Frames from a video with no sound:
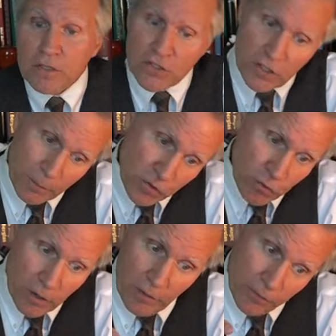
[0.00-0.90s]
some
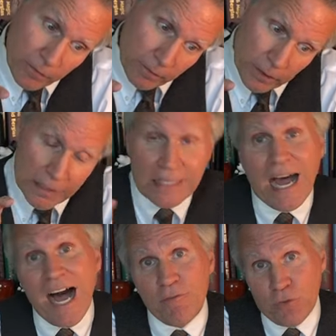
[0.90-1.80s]
sort of
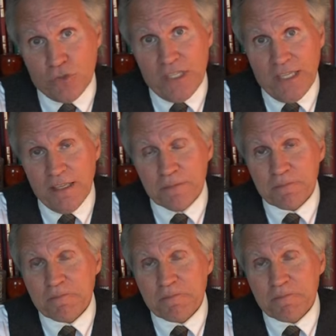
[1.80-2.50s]
novelty.